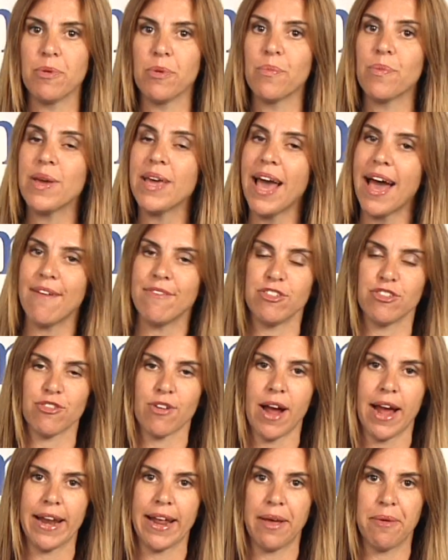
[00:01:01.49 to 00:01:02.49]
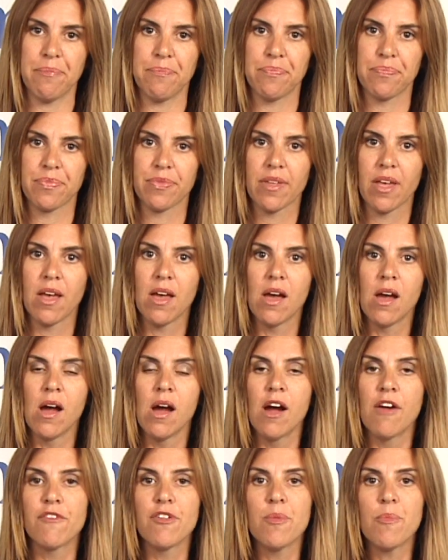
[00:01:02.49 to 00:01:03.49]
but we haven't tried it.
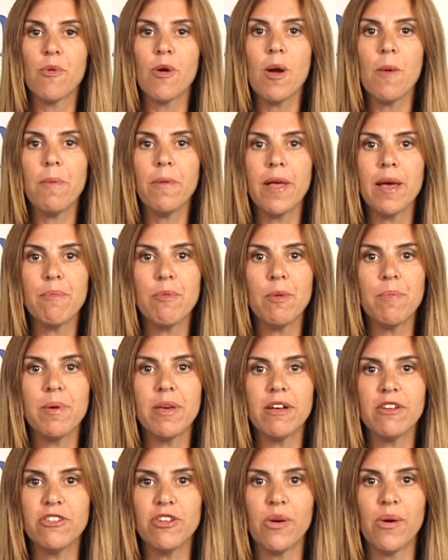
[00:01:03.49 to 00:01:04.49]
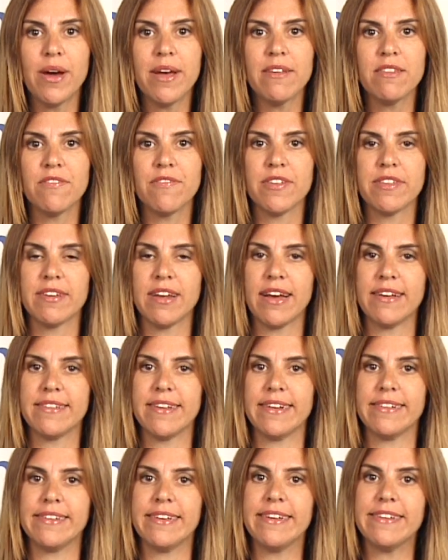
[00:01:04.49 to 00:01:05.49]
For more Playmobil toys, visit us
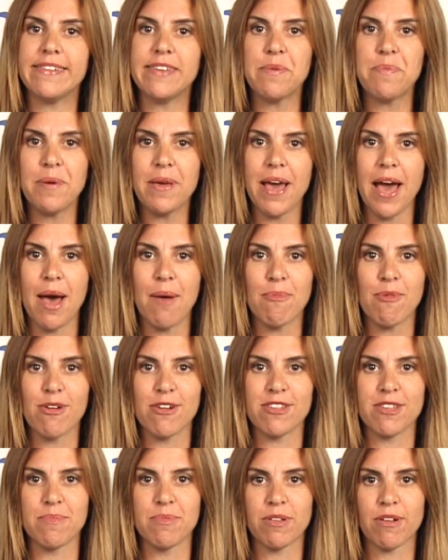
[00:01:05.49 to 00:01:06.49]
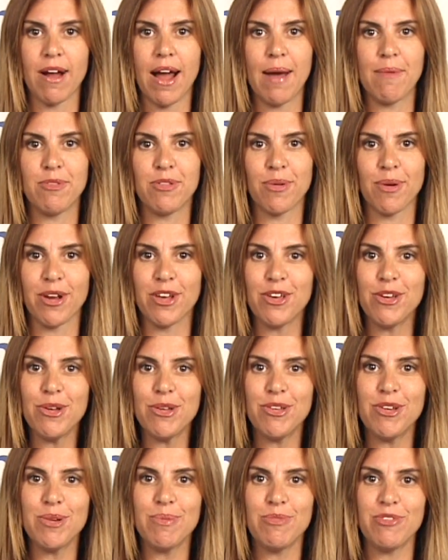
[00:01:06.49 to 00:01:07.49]
at TTPM or subscribe to our
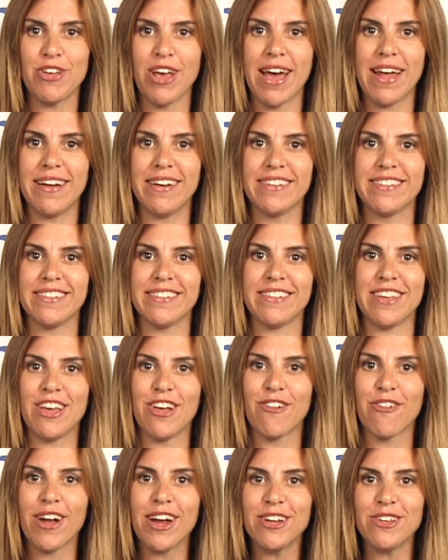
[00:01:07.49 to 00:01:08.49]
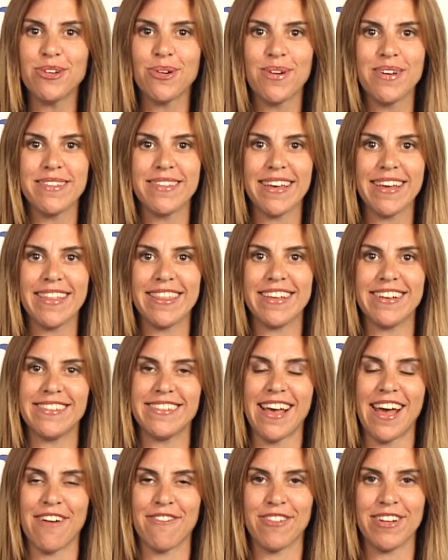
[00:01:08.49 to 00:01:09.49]
YouTube channel to see great toys like
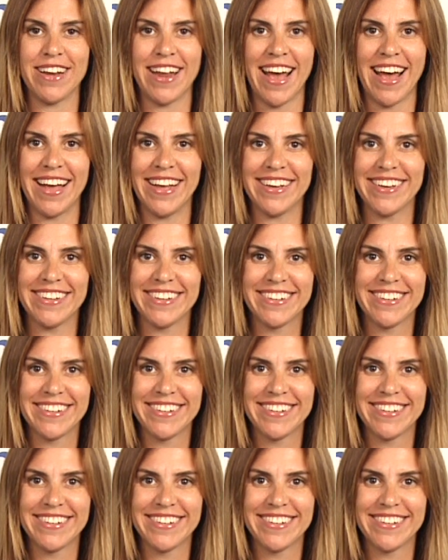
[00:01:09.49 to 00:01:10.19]
this every day.